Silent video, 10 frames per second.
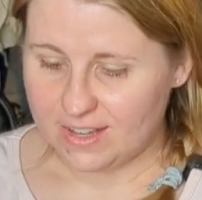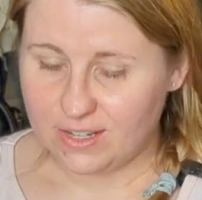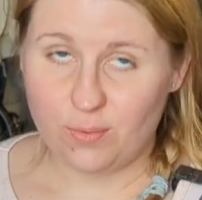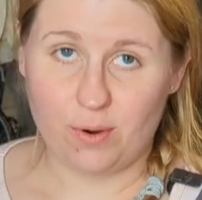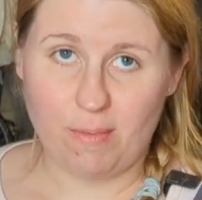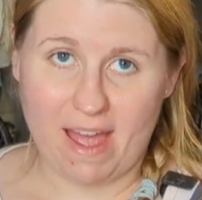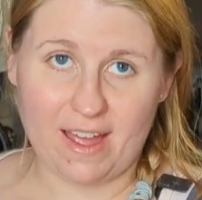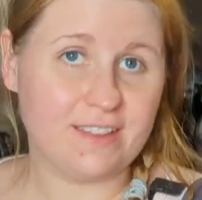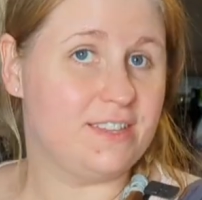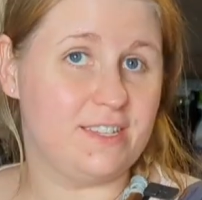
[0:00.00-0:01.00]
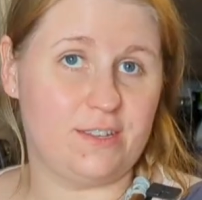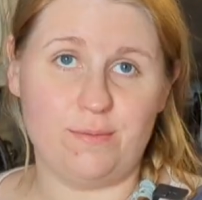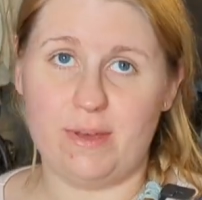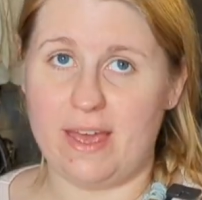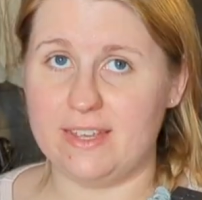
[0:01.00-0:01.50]
So we're back. The
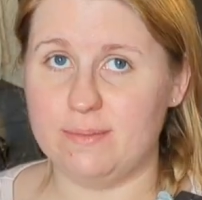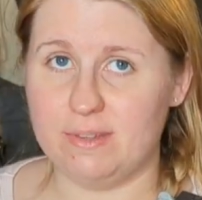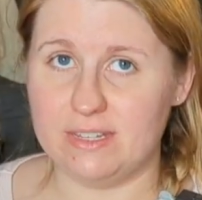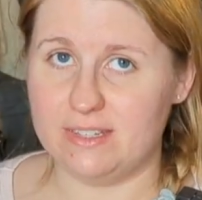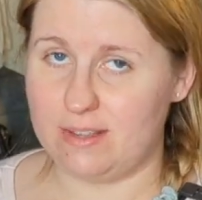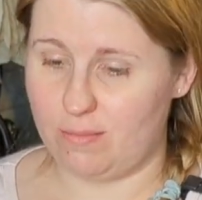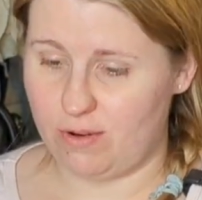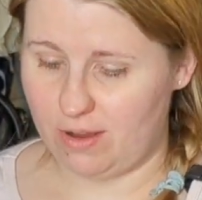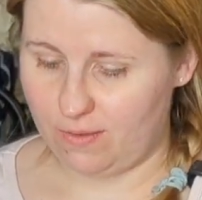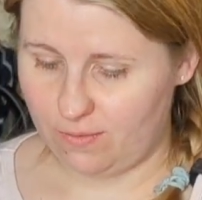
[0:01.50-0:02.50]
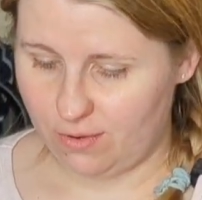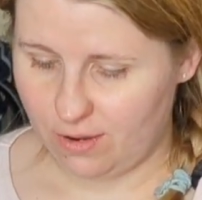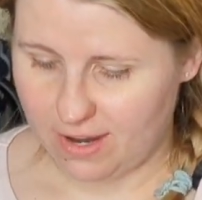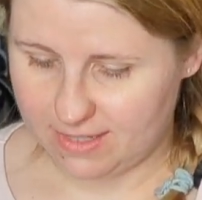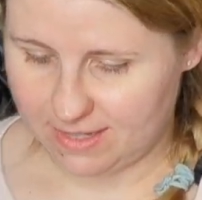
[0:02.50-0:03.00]
soup has been simmering for
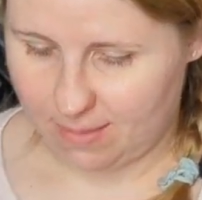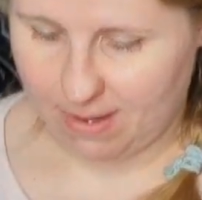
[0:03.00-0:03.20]
I'd say